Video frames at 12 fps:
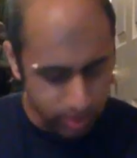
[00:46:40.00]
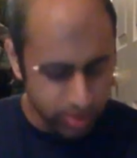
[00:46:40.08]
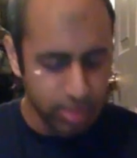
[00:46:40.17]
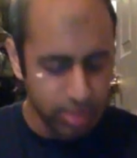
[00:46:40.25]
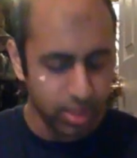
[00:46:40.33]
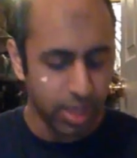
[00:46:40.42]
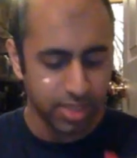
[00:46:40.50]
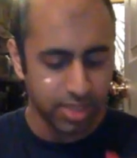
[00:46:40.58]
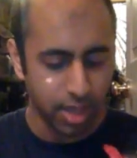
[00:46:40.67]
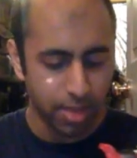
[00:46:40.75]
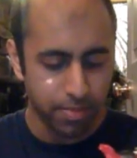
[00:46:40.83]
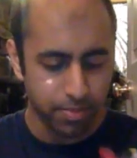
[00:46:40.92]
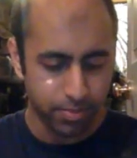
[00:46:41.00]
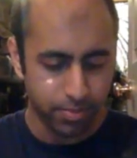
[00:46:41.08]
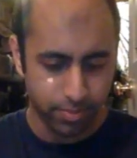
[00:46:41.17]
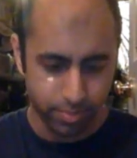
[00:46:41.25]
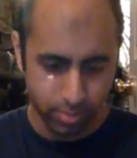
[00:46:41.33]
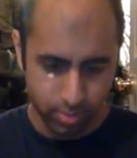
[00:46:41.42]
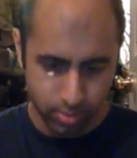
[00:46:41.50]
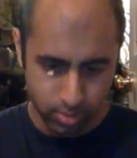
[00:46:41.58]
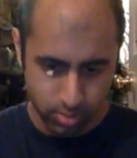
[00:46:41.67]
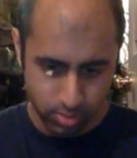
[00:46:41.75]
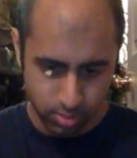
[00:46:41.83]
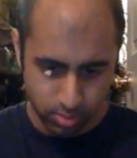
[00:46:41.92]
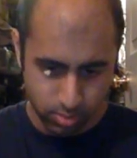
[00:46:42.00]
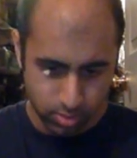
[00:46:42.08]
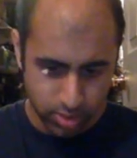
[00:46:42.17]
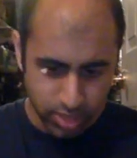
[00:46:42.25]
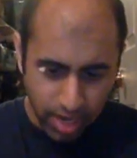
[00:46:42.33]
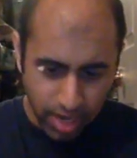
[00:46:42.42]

this thing lights up? Did